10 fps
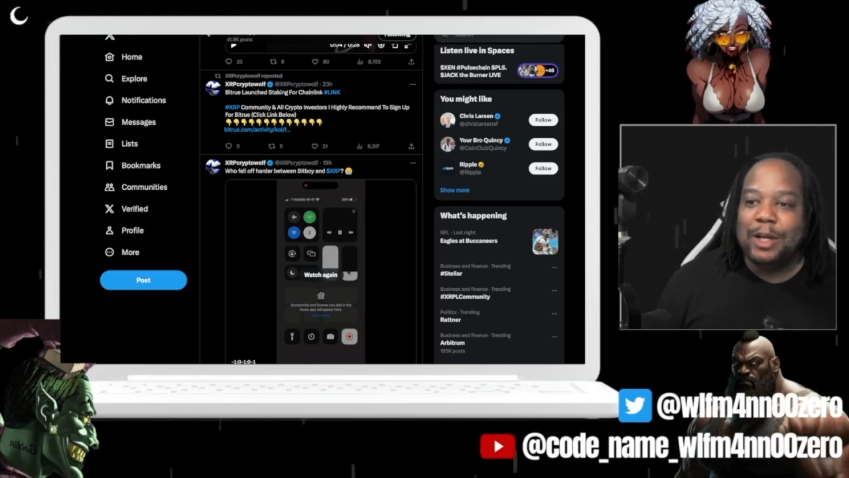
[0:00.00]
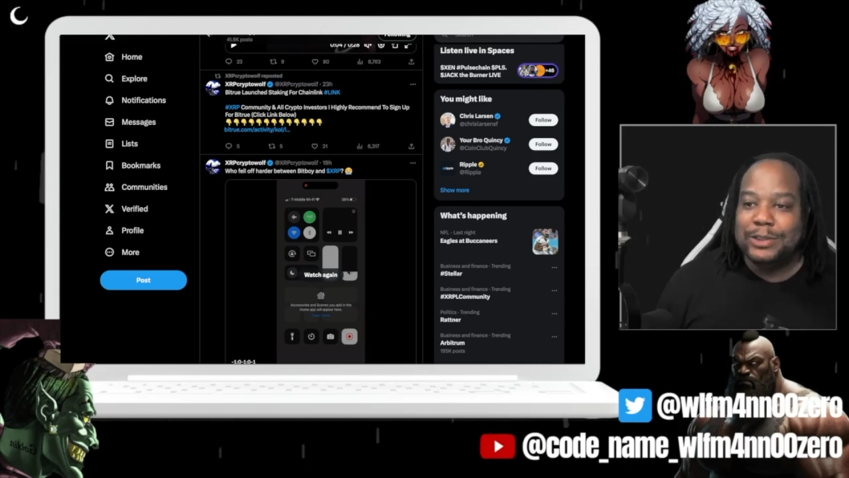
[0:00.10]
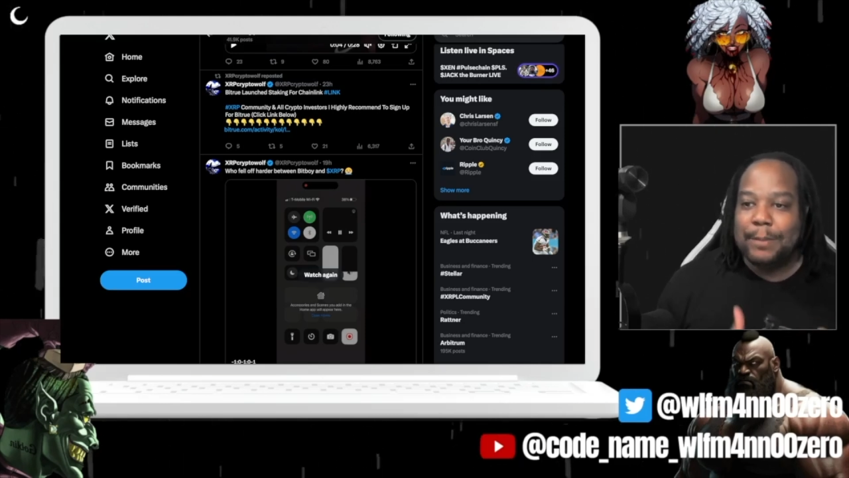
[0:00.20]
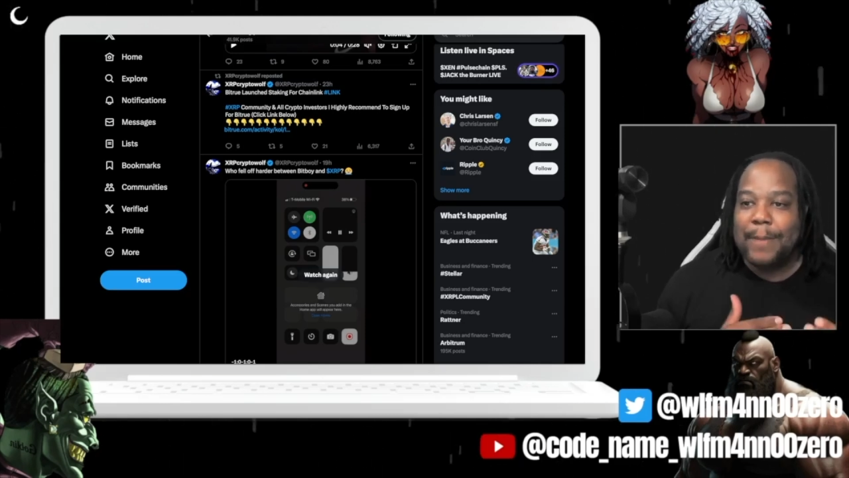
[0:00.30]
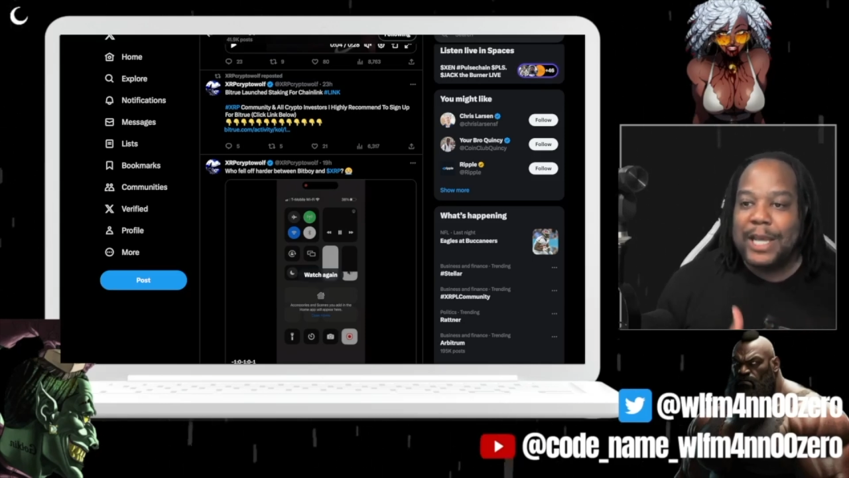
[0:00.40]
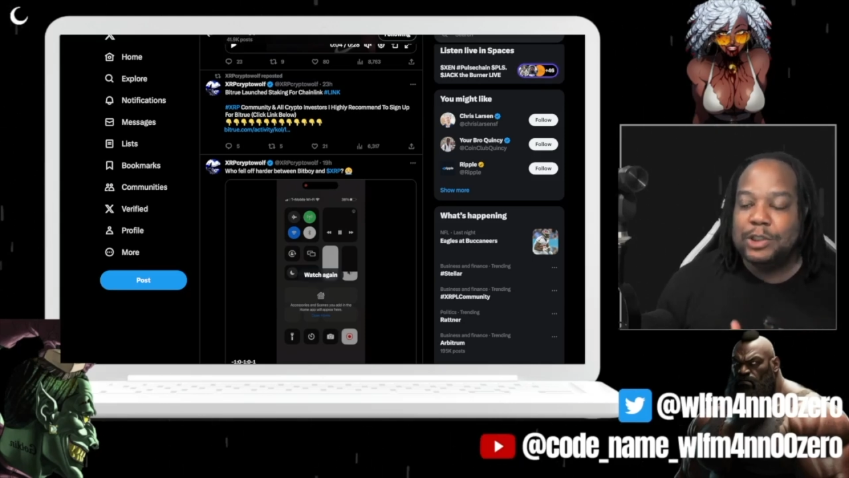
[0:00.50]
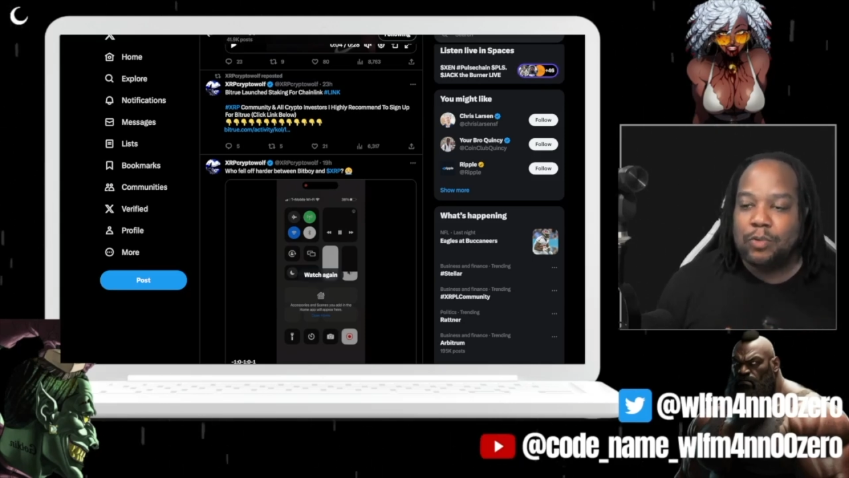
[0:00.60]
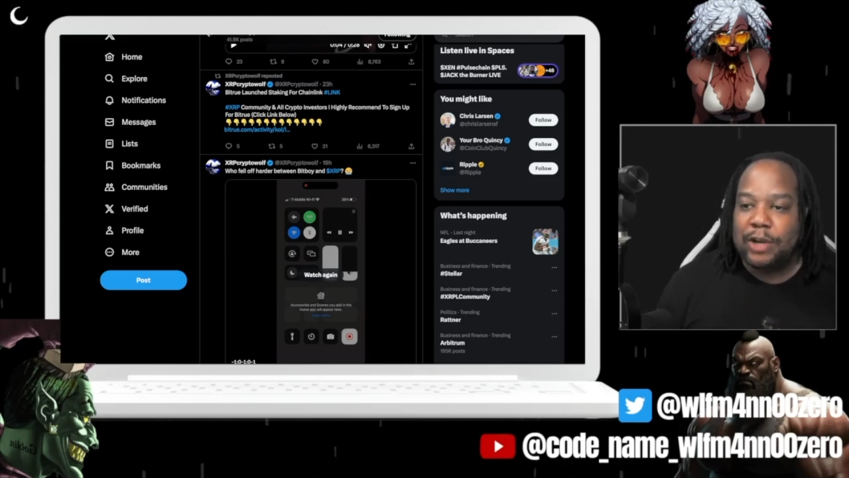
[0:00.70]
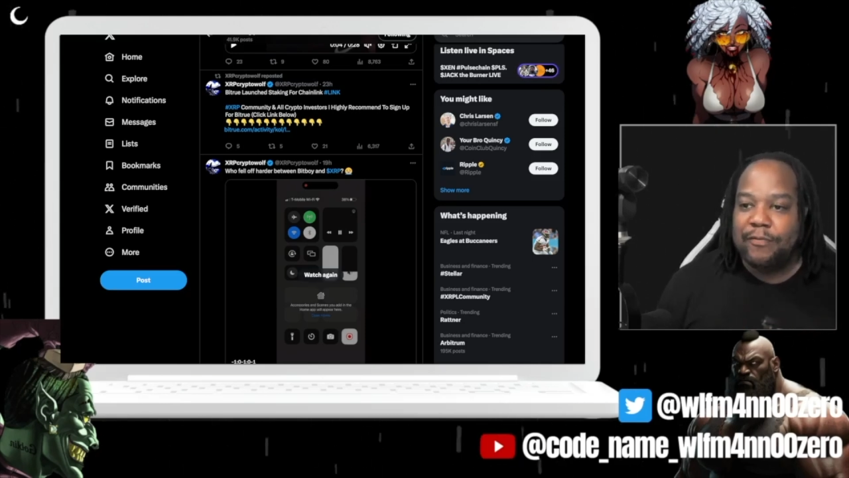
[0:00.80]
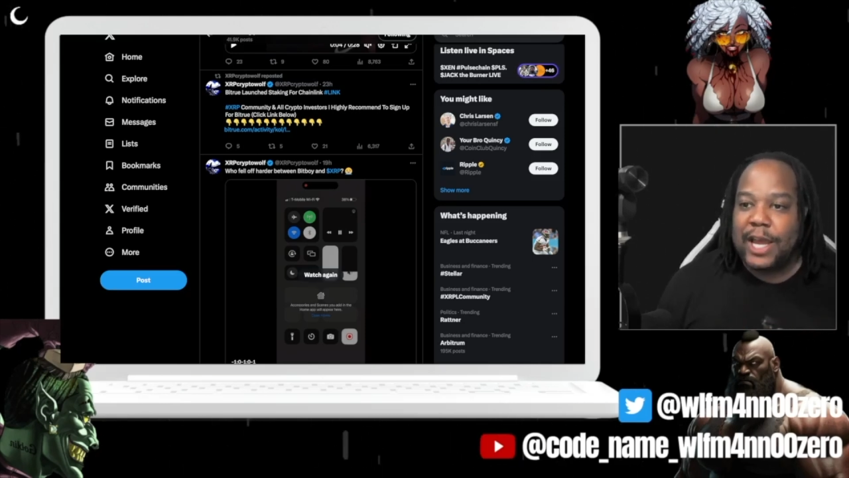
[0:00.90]
there was a major
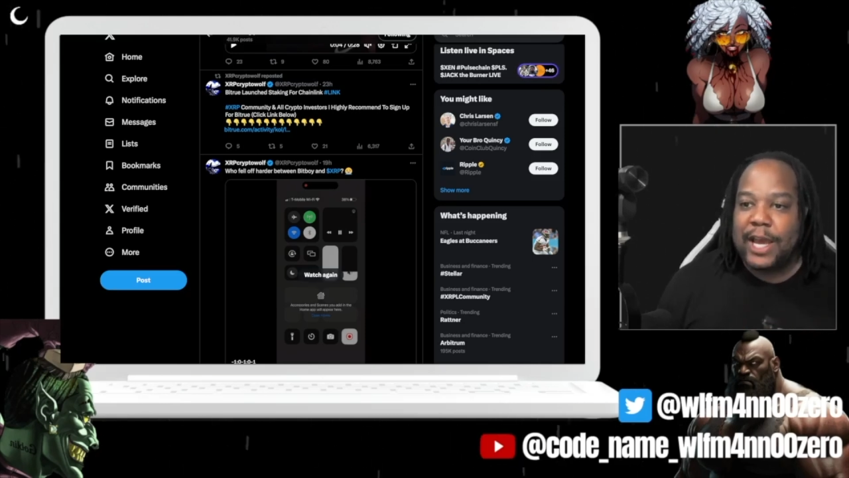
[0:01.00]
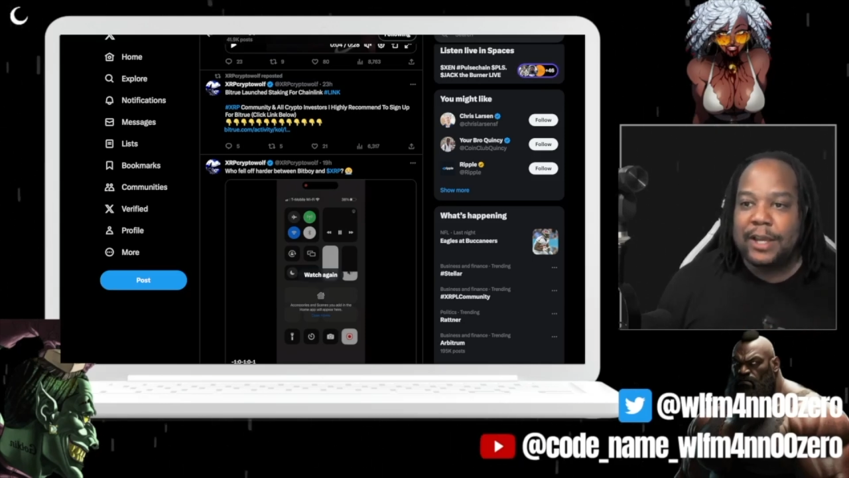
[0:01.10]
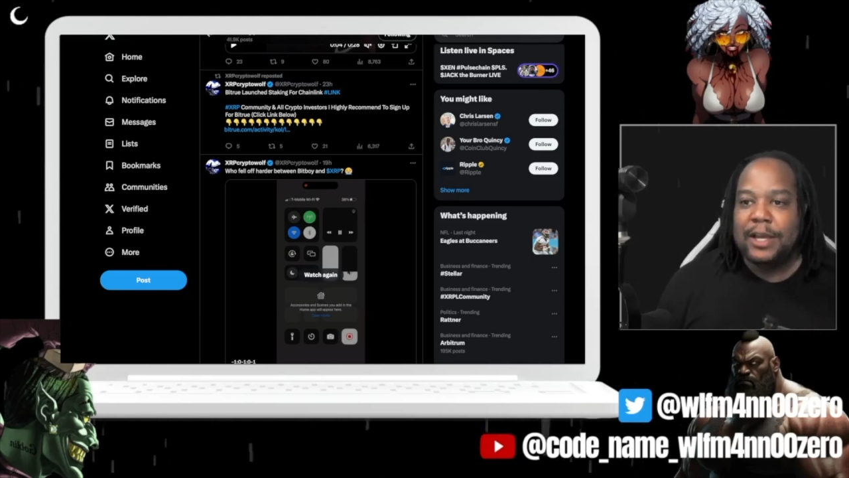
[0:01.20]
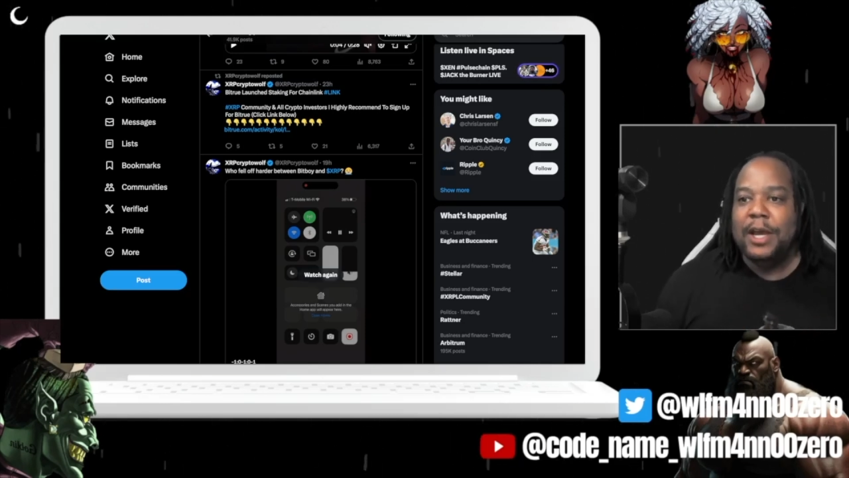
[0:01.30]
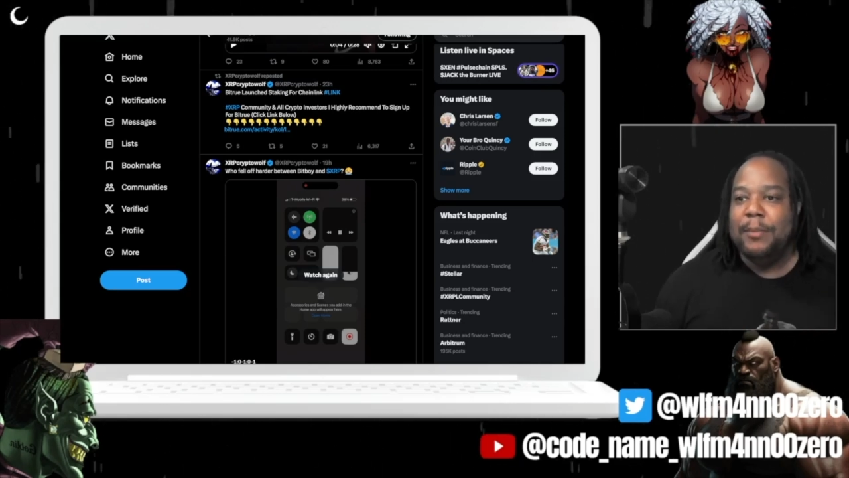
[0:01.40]
red flag,